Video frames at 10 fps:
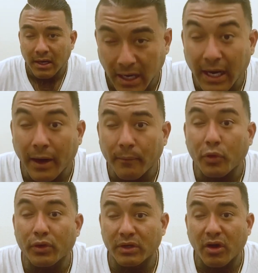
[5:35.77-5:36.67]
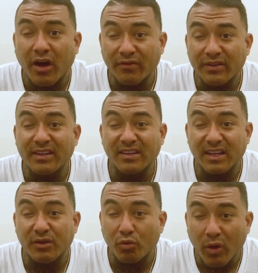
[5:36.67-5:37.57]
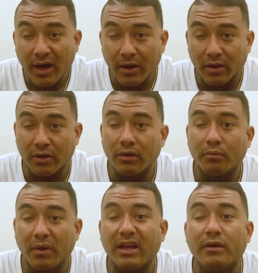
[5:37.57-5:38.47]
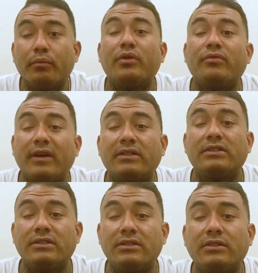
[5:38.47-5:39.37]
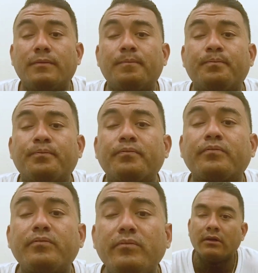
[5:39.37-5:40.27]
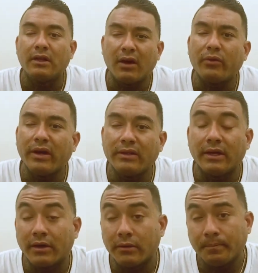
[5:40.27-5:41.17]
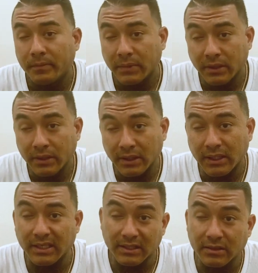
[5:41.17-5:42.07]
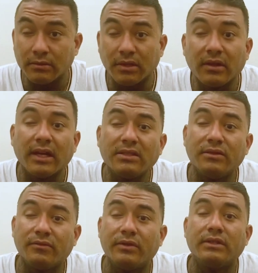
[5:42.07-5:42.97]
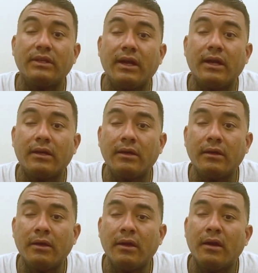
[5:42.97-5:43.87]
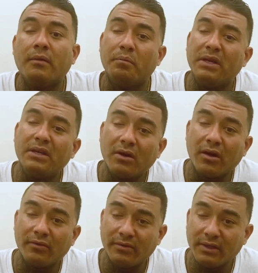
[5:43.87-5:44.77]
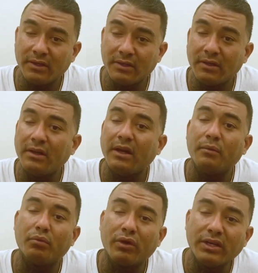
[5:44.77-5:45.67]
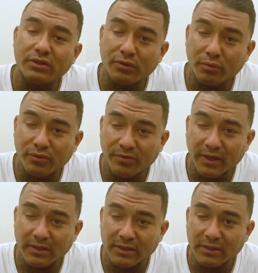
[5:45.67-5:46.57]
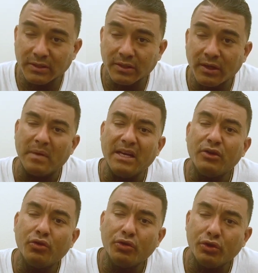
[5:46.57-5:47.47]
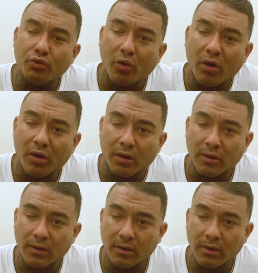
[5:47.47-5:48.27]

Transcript: and I'm going to confidently wear my imperfections. That right there is the lesson for today. Be confident, embrace your imperfections, be who you are.